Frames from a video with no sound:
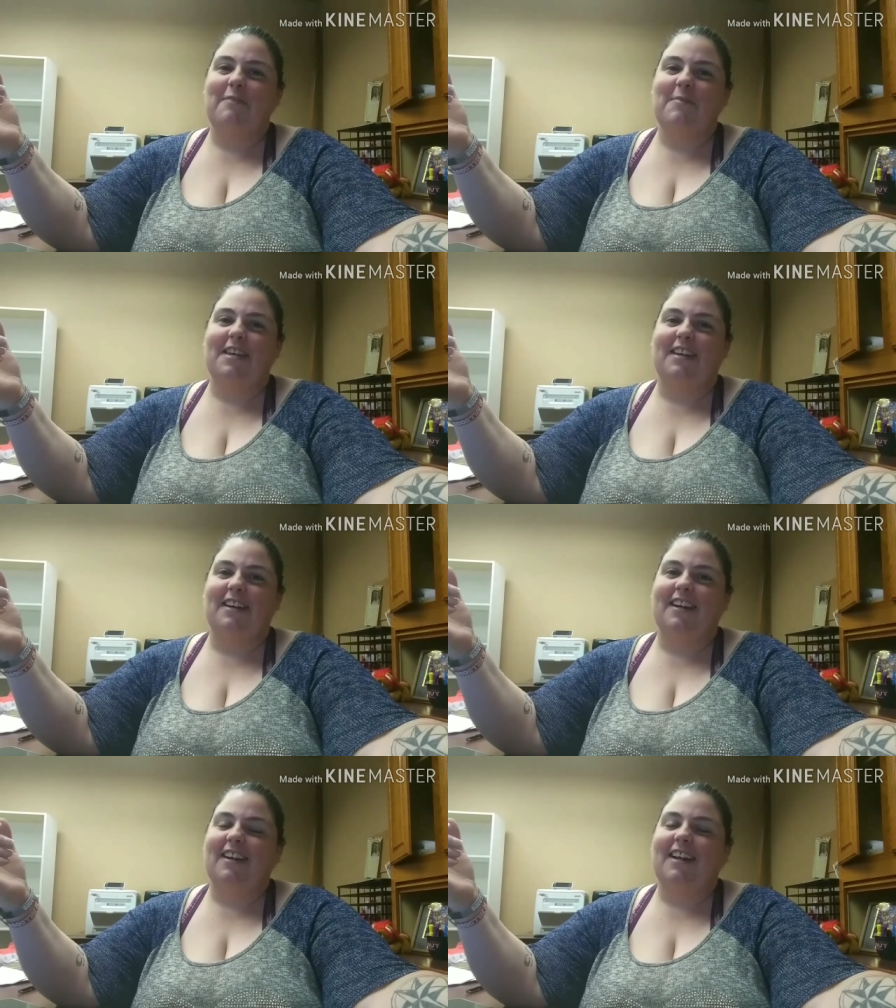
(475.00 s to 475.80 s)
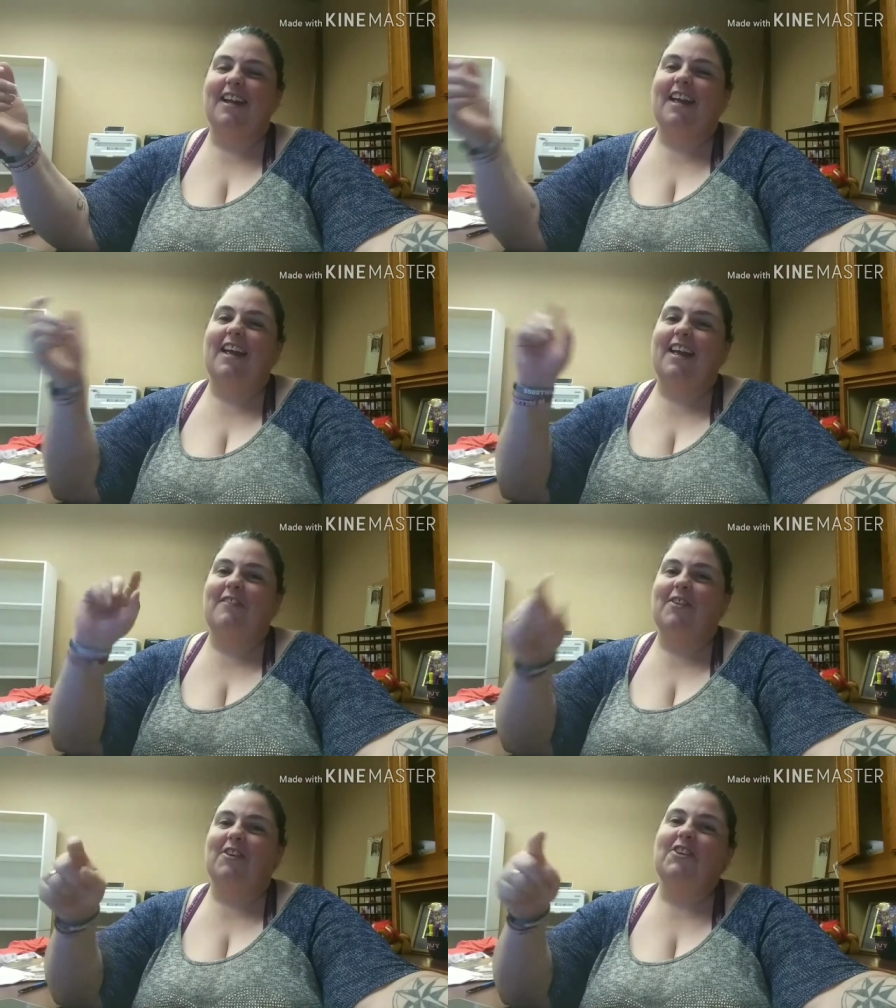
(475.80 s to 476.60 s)
I'm here.
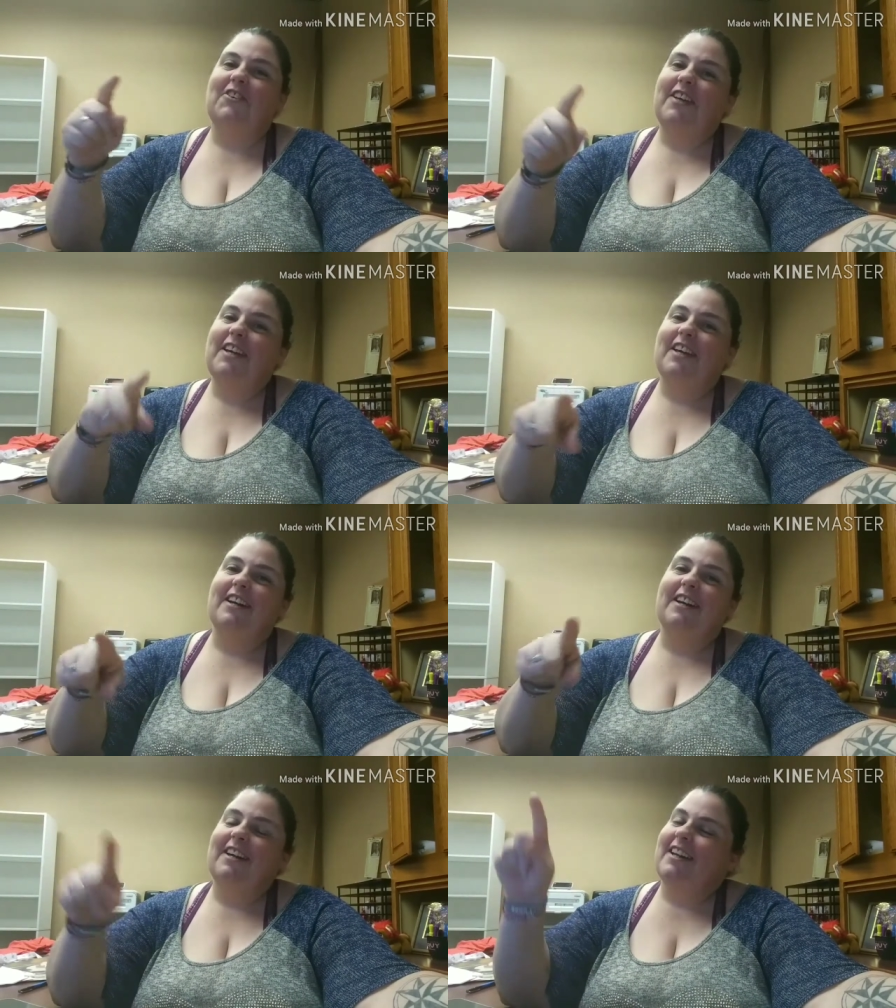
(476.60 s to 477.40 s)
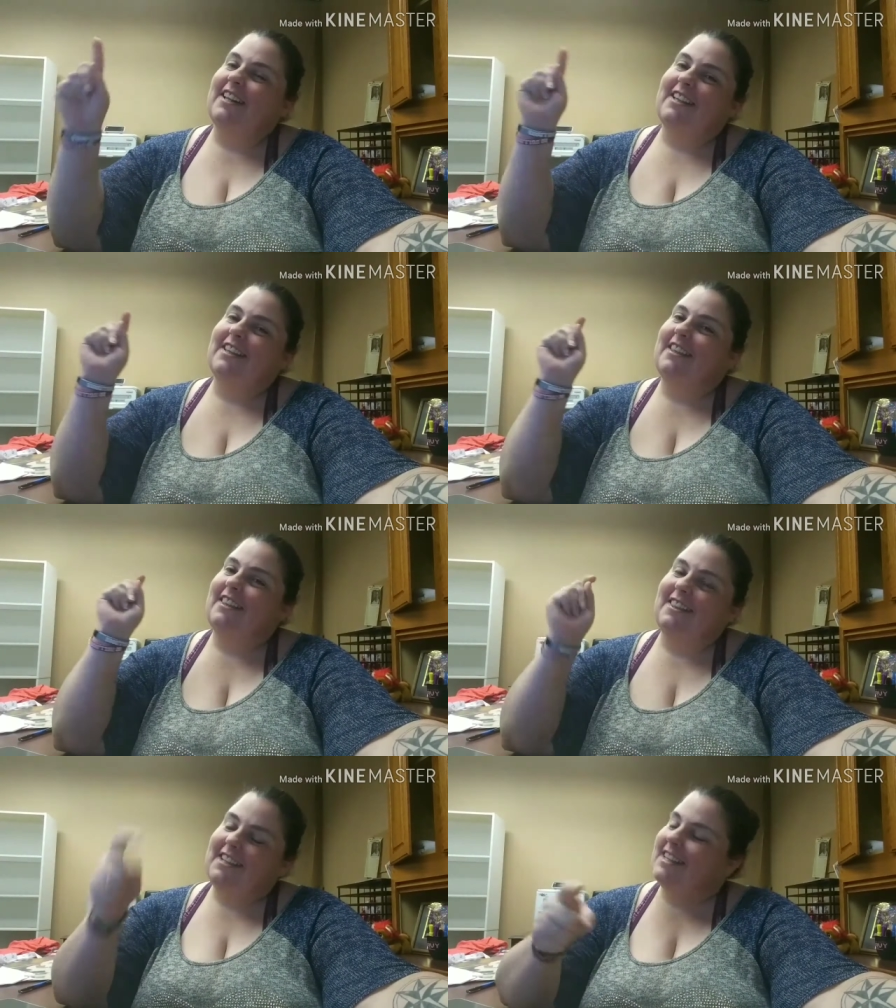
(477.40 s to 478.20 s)
If you're new here,
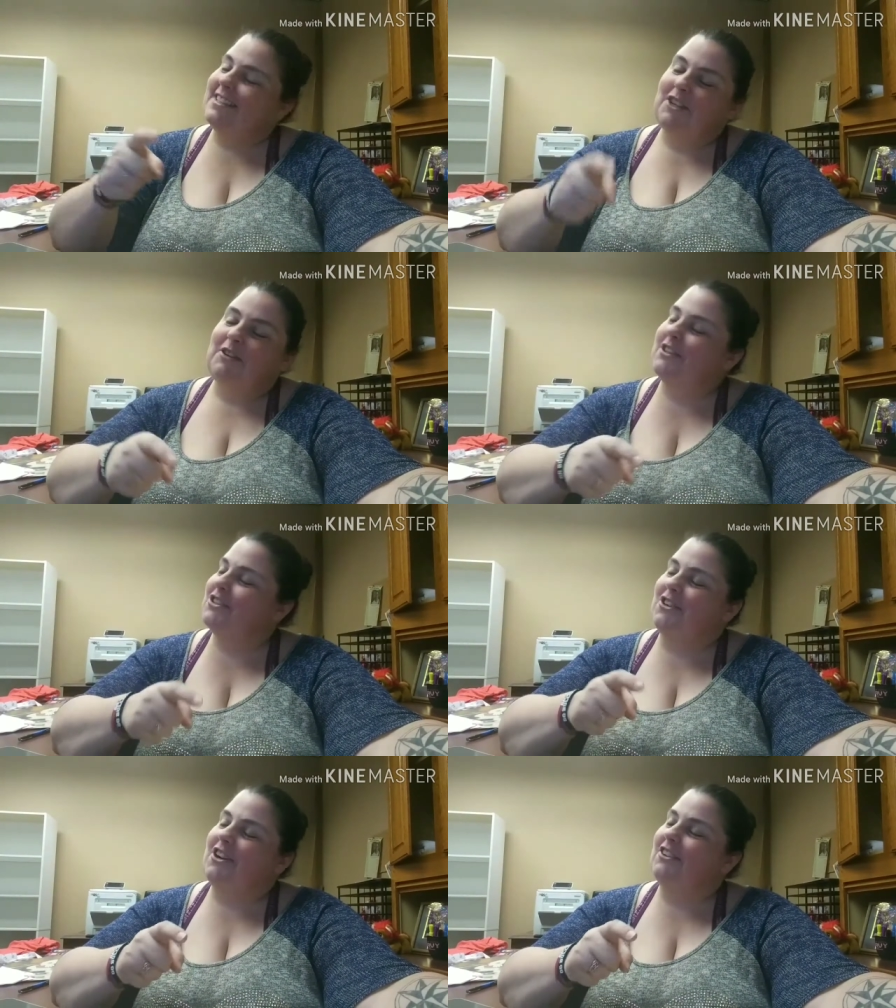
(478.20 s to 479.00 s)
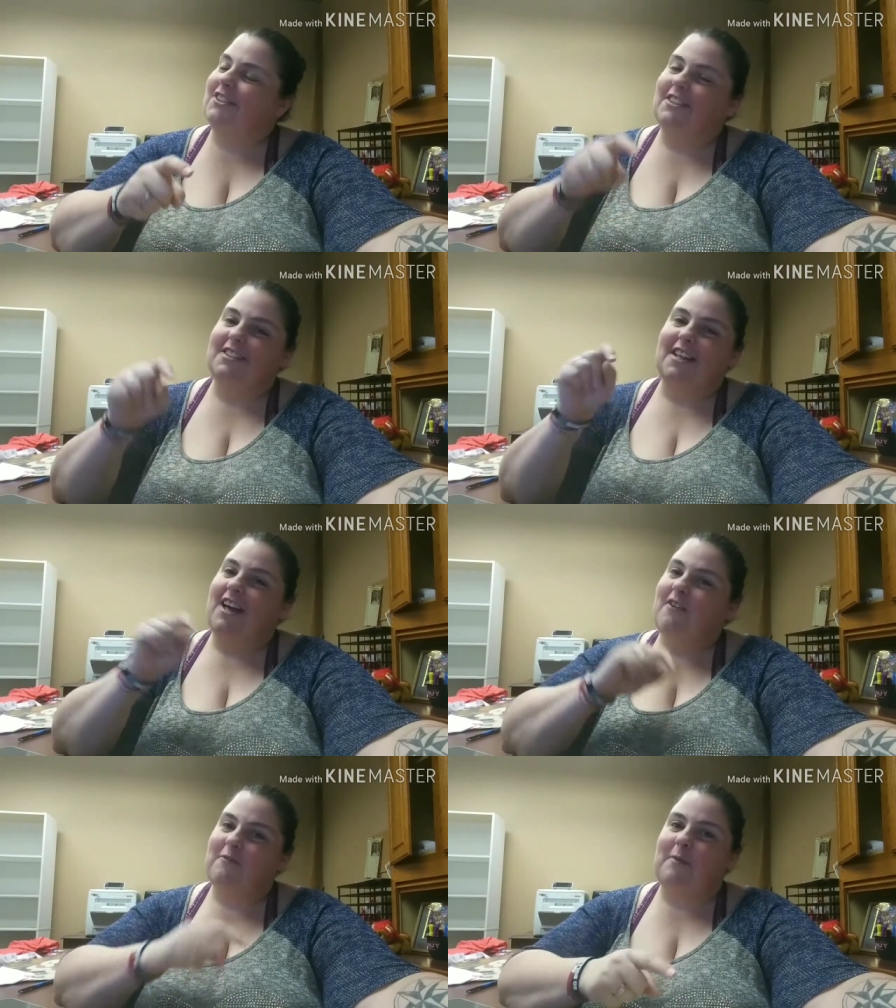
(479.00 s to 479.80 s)
these are the struggles
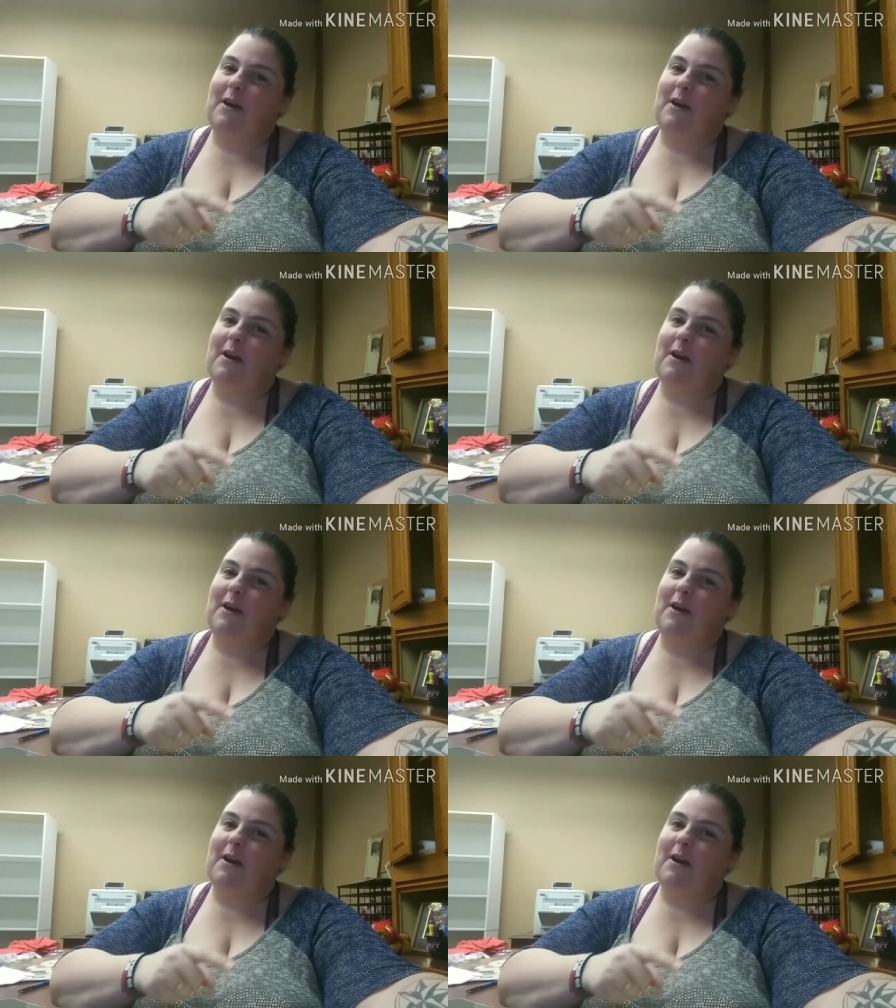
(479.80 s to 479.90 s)
of